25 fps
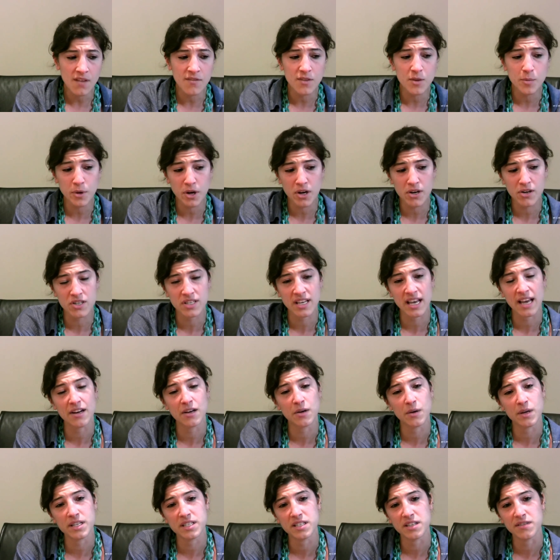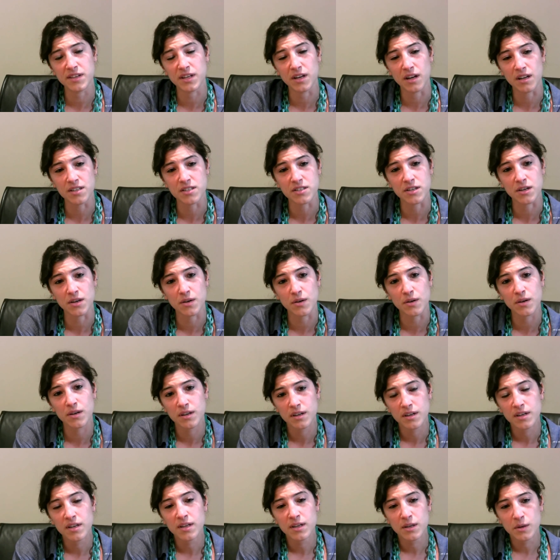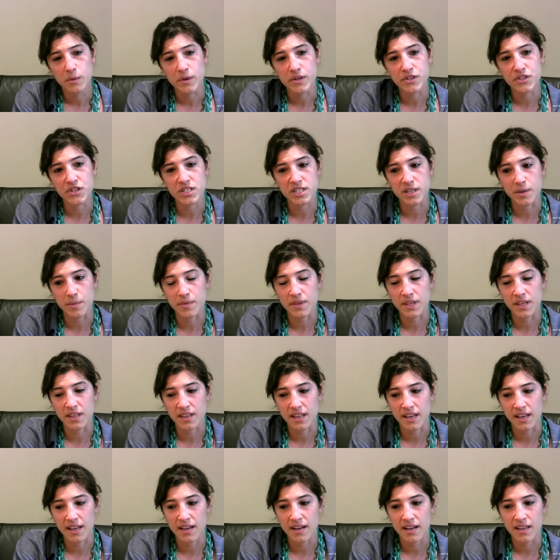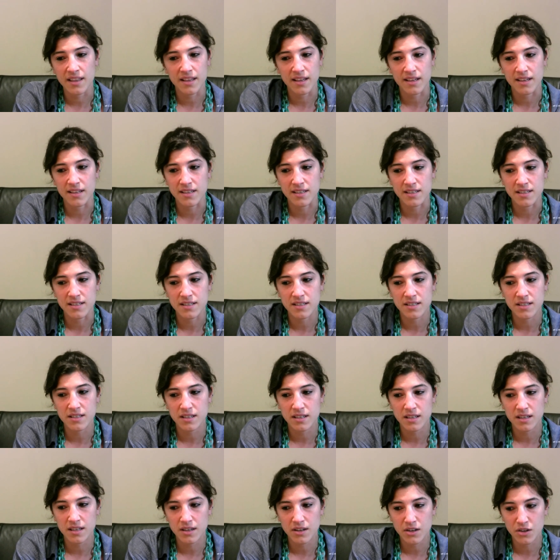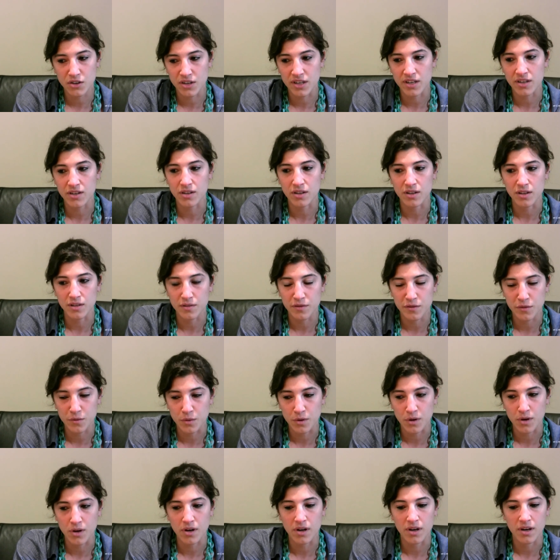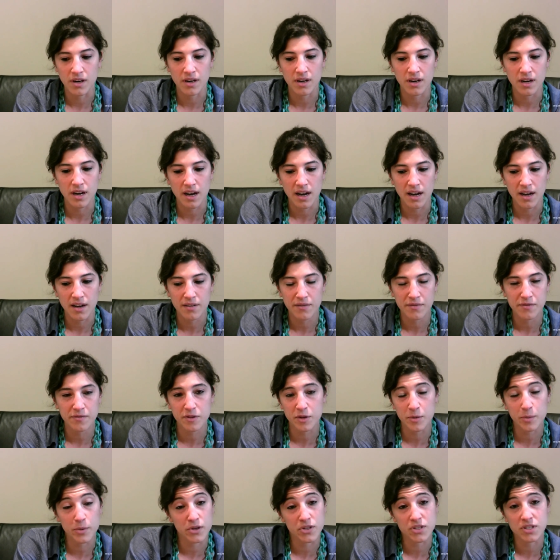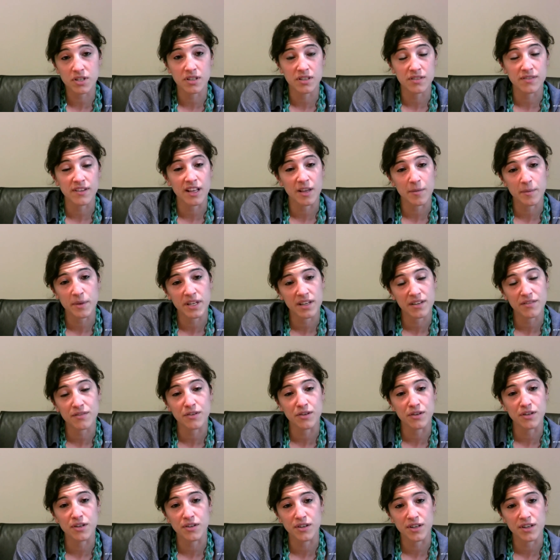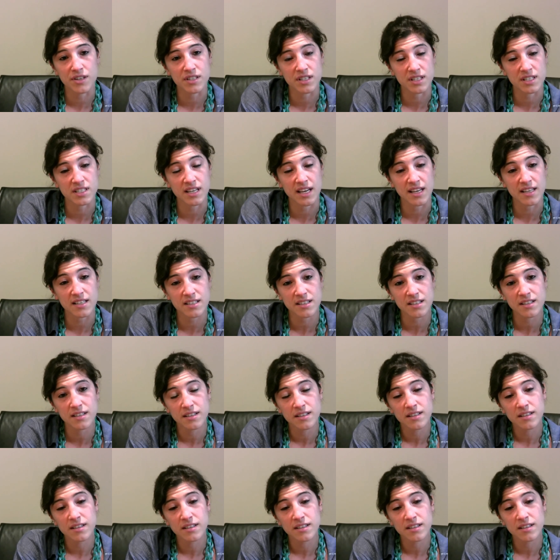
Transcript: the partners at OATV also, which is something that I think is critical for personal development and for career success.